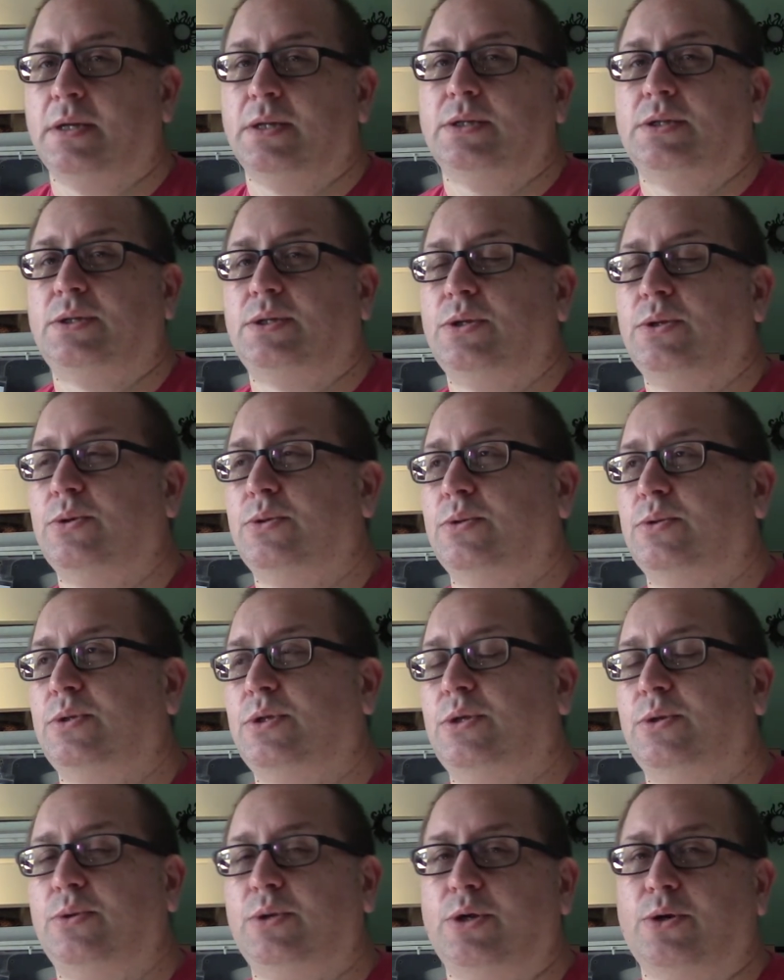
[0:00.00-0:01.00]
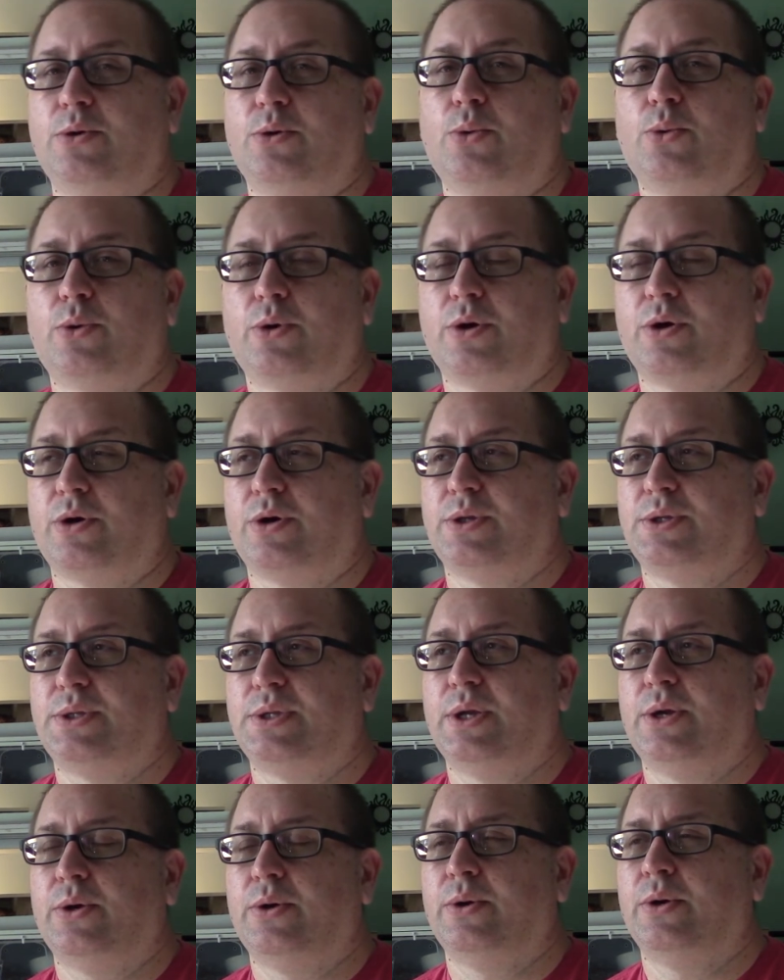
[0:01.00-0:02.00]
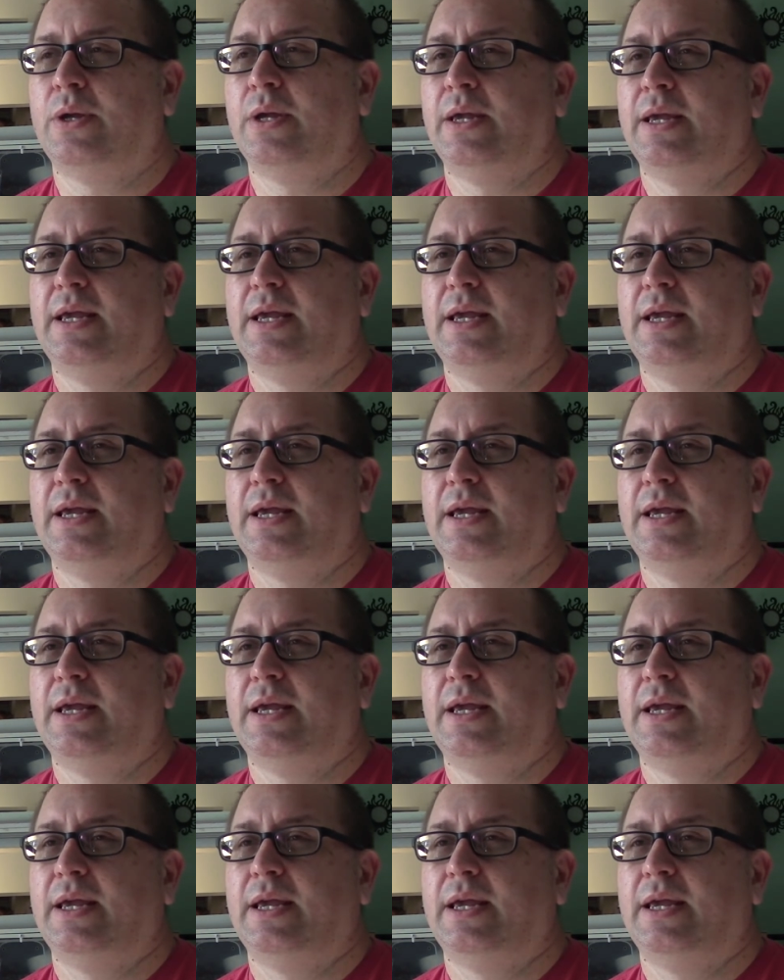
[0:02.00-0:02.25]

to your order. So